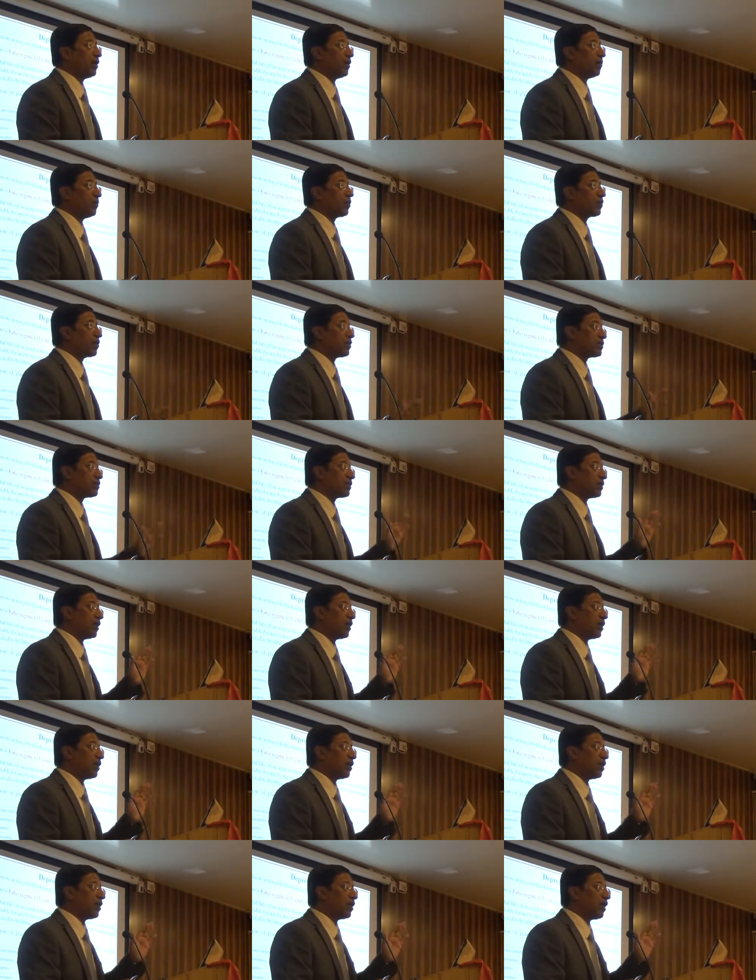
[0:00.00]
Because
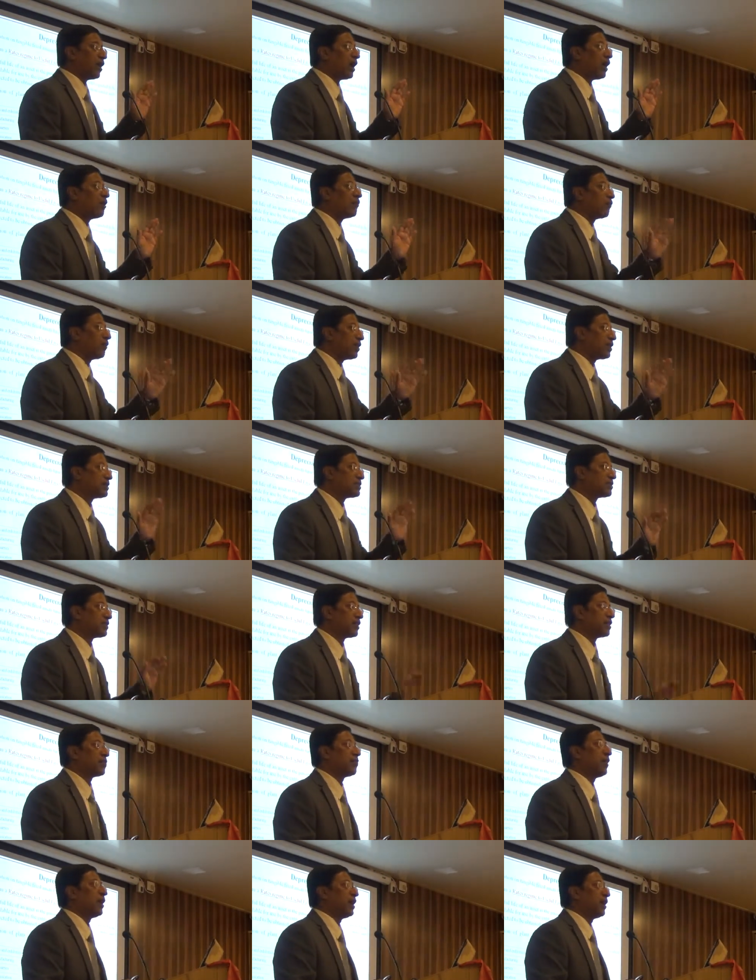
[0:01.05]
IFRS
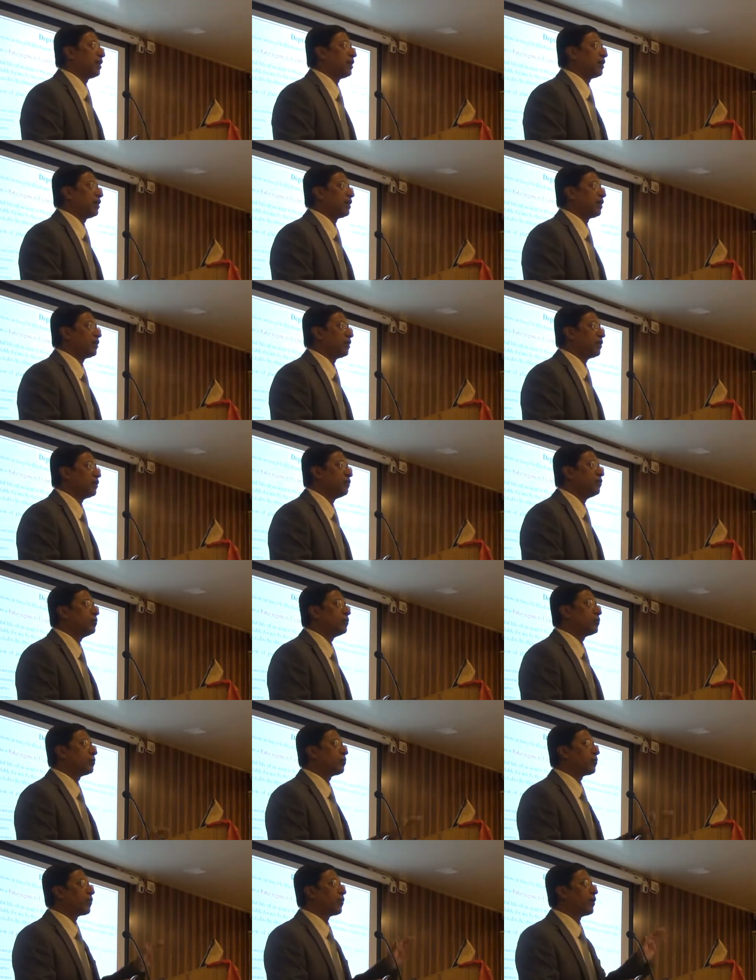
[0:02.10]
required you
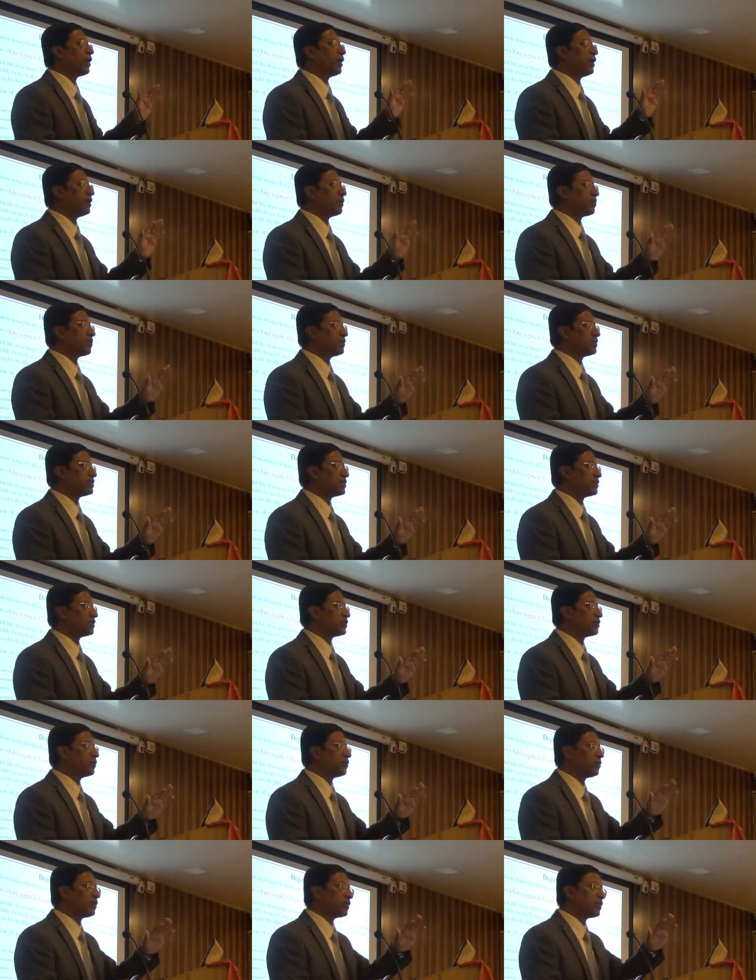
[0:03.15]
to provide
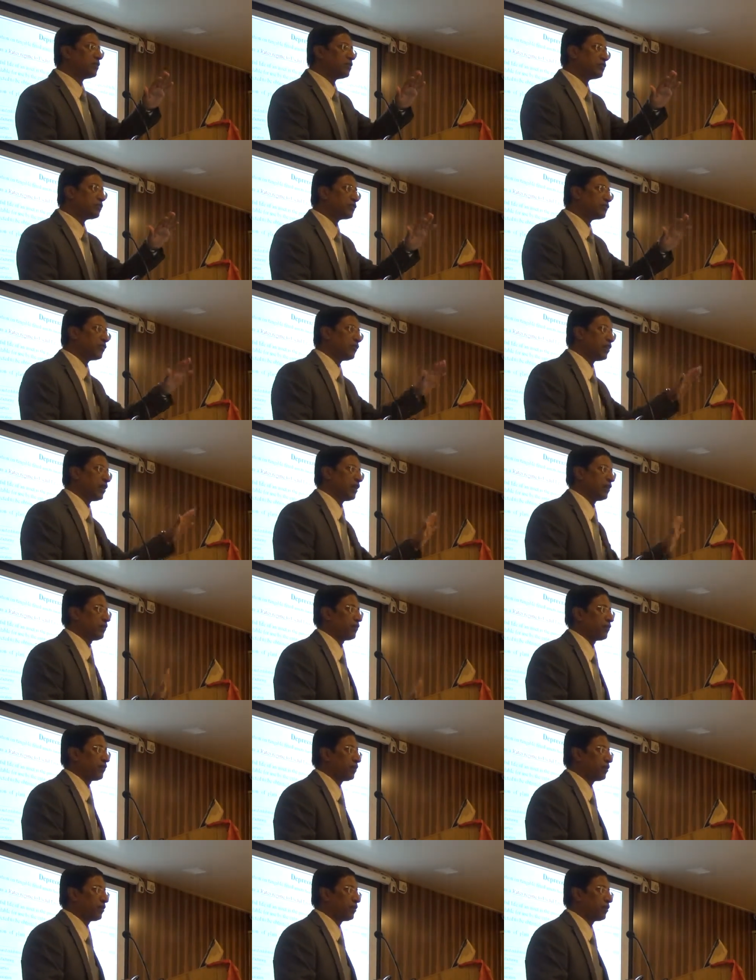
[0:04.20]
depreciation over the useful life.